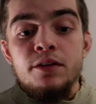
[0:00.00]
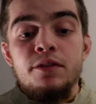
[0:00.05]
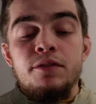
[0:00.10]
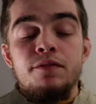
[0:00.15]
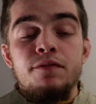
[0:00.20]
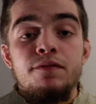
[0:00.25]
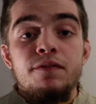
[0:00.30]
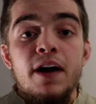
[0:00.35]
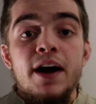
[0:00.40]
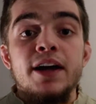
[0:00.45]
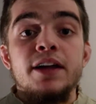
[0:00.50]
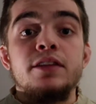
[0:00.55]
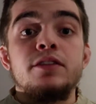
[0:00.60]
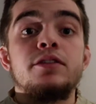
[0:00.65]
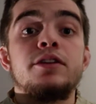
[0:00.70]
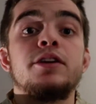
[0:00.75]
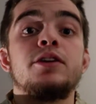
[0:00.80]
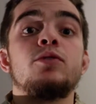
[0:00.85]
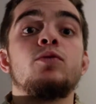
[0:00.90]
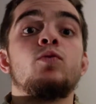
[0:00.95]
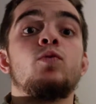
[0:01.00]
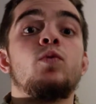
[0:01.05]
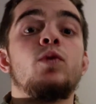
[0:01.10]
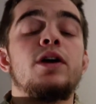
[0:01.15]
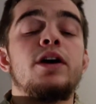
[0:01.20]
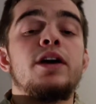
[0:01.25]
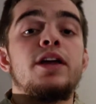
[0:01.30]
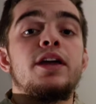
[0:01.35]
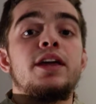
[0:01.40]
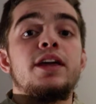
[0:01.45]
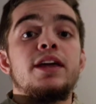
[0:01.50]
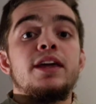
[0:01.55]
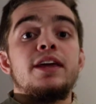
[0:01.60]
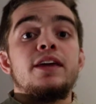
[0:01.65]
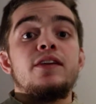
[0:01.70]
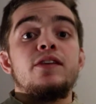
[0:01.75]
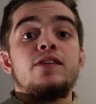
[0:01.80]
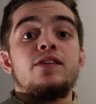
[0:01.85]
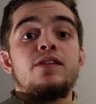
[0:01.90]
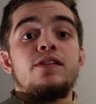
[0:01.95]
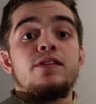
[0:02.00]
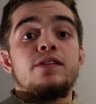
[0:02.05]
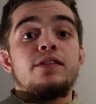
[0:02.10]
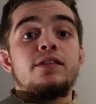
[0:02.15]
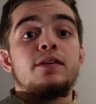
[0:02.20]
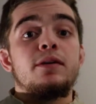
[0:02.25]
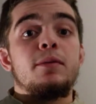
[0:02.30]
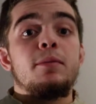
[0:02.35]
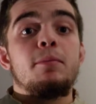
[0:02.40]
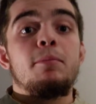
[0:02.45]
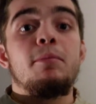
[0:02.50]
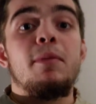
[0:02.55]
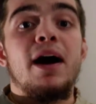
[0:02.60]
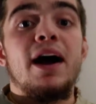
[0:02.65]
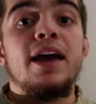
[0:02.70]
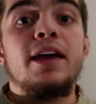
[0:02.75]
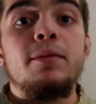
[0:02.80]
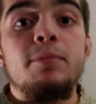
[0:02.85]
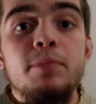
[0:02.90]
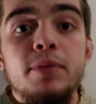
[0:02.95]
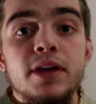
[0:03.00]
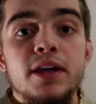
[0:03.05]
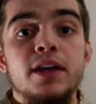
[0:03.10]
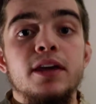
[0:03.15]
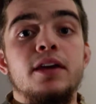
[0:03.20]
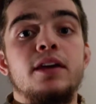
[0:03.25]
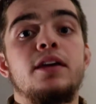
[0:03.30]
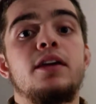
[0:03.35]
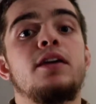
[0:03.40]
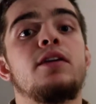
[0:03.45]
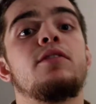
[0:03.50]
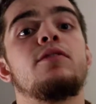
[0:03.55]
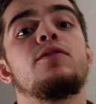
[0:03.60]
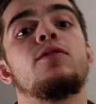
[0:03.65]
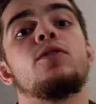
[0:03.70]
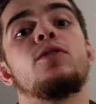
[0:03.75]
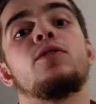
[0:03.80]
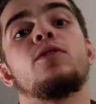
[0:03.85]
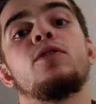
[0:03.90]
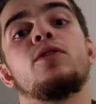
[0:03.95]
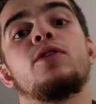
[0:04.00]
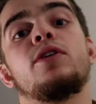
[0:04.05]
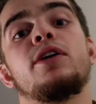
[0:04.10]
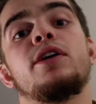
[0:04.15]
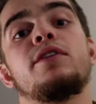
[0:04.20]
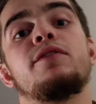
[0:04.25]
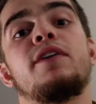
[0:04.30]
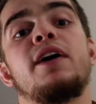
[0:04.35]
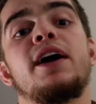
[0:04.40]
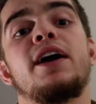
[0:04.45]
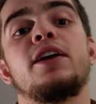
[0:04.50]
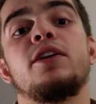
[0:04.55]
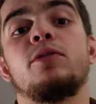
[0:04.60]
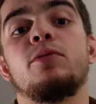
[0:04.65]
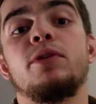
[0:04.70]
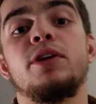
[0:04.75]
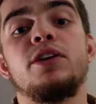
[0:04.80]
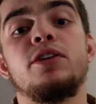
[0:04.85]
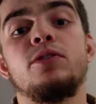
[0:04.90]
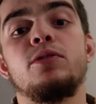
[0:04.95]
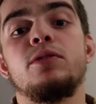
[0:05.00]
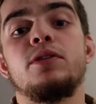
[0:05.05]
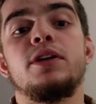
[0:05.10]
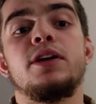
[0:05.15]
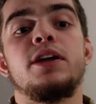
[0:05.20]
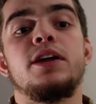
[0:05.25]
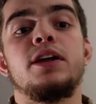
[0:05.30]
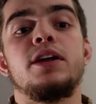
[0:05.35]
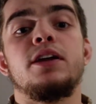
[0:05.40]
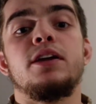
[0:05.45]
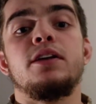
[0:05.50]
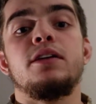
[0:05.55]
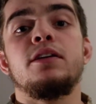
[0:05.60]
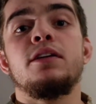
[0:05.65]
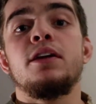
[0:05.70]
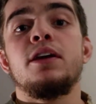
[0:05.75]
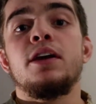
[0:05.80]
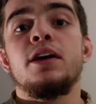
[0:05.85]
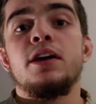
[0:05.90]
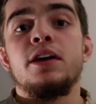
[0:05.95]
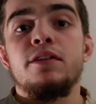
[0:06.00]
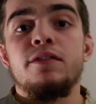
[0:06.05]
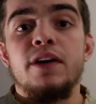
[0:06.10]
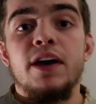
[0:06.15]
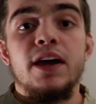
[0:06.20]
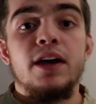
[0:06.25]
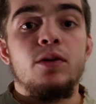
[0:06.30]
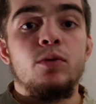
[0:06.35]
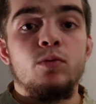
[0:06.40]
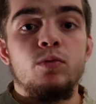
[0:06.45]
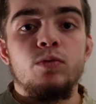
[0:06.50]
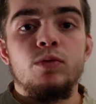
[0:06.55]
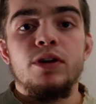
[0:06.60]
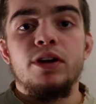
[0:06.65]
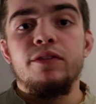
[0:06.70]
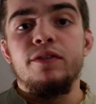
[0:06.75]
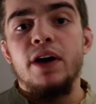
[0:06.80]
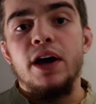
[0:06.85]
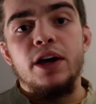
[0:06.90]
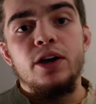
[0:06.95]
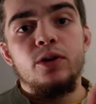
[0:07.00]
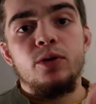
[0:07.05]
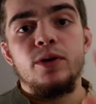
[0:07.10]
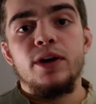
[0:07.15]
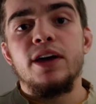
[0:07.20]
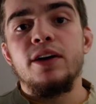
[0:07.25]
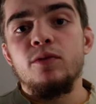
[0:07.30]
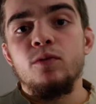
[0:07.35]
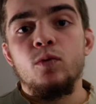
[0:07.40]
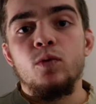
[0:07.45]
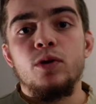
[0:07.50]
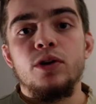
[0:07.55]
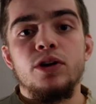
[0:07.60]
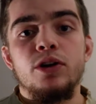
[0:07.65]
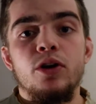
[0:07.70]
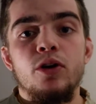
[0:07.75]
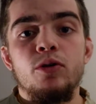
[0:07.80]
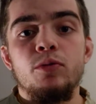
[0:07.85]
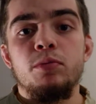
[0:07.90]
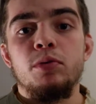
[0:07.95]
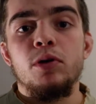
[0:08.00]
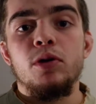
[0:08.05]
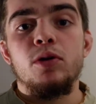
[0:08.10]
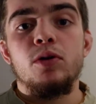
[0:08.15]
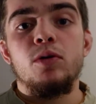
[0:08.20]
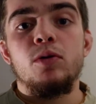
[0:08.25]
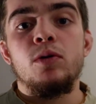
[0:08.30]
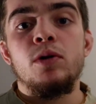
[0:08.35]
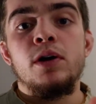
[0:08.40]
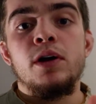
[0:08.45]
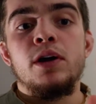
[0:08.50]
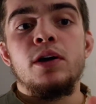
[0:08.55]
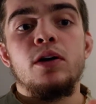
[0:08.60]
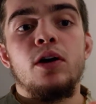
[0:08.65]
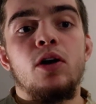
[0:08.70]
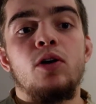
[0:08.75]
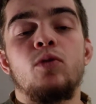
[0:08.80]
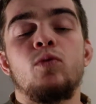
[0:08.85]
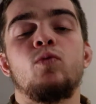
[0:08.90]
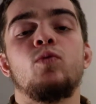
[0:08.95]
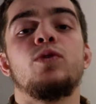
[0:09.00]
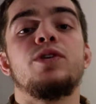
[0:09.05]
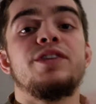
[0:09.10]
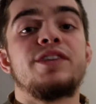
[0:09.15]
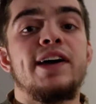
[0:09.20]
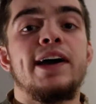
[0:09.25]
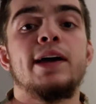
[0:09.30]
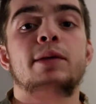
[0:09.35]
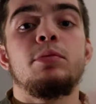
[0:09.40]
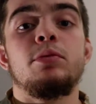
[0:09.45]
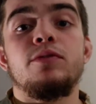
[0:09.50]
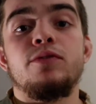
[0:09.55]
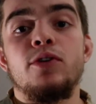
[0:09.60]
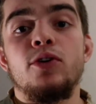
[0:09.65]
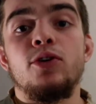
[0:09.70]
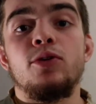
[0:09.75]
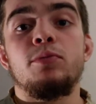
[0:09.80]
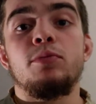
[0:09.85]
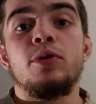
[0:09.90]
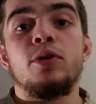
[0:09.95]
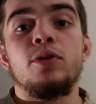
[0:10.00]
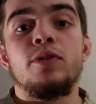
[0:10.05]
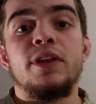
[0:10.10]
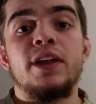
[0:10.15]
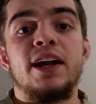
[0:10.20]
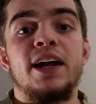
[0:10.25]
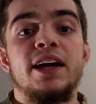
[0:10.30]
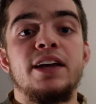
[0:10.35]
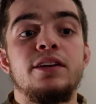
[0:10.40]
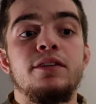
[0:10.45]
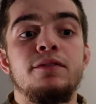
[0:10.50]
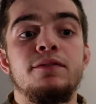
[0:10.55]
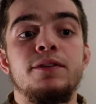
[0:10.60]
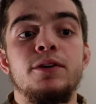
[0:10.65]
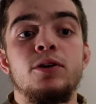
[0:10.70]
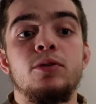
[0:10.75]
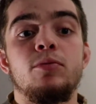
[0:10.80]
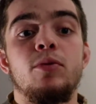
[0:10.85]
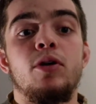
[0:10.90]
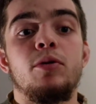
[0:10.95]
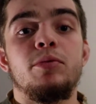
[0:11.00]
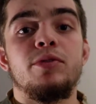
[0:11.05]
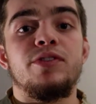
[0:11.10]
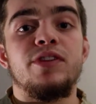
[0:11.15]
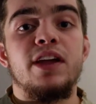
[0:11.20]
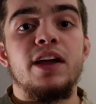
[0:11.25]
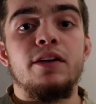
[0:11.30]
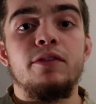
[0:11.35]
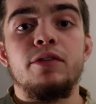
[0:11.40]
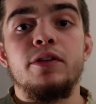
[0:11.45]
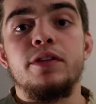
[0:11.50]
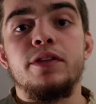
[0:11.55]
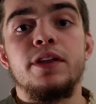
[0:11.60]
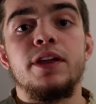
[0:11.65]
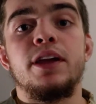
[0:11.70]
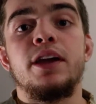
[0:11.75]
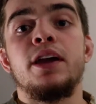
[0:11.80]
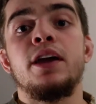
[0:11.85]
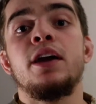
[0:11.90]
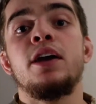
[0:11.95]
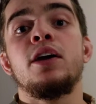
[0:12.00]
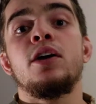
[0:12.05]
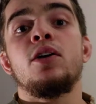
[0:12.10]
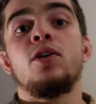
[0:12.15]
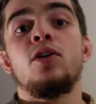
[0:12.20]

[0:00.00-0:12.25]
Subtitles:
Finally, what is my pick for if I had to redo it again? If I can only have one GoPro or one type of GoPro that I had to film almost everything,